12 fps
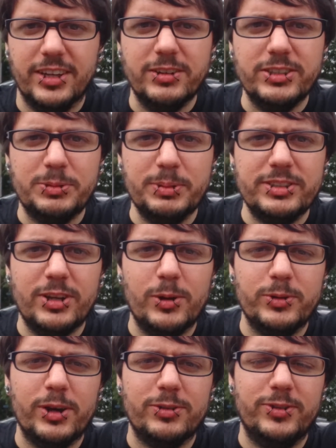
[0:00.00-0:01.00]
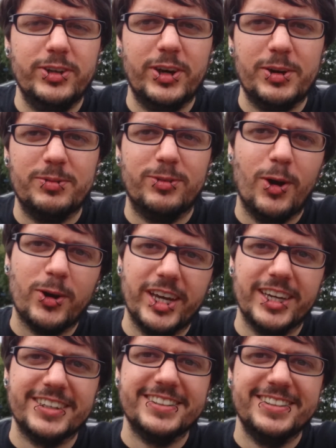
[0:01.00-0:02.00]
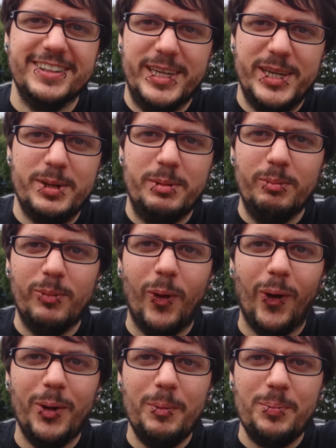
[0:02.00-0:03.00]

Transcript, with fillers: I've just been told off for not vlogging more.